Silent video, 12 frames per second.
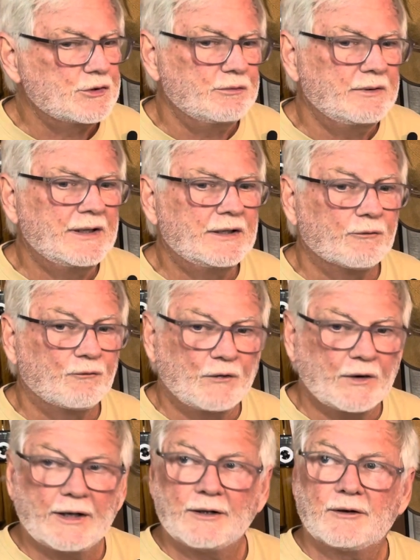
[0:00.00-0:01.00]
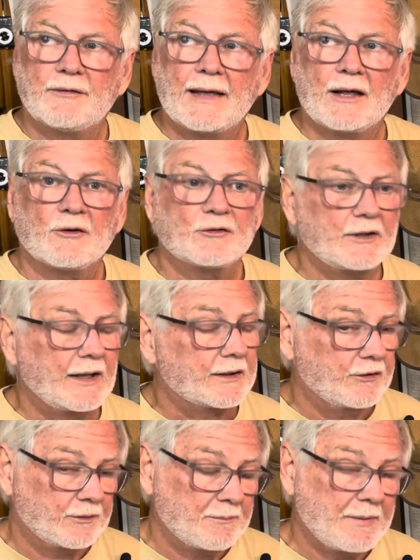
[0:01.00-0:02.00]
you need to vent it to the outside
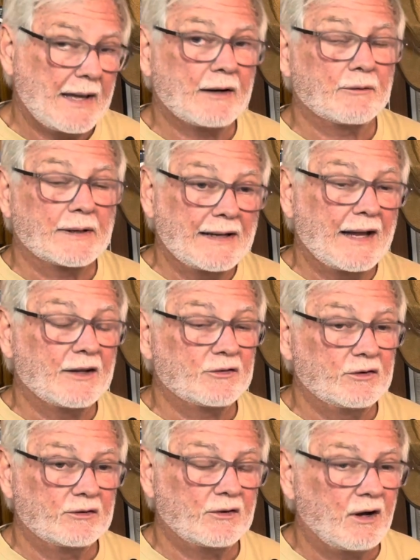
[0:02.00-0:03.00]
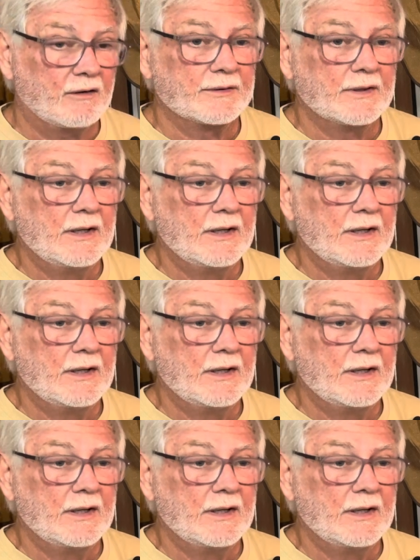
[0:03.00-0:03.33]
because the battery gas is off.